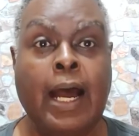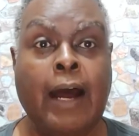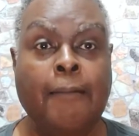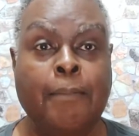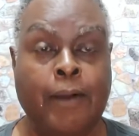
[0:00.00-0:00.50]

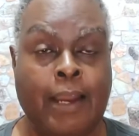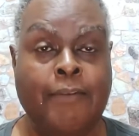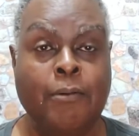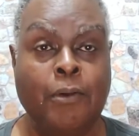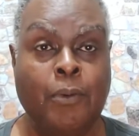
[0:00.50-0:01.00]
A
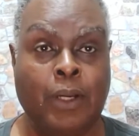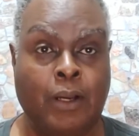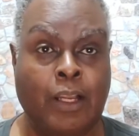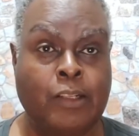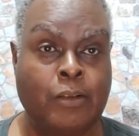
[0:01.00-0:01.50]
private room would
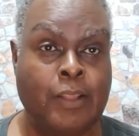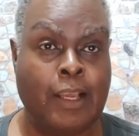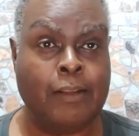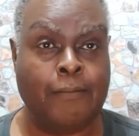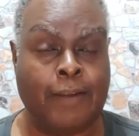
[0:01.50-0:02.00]
cost
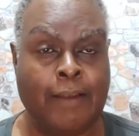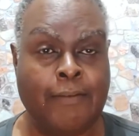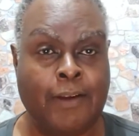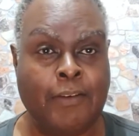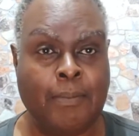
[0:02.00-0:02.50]

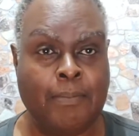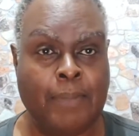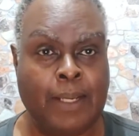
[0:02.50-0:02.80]
2,500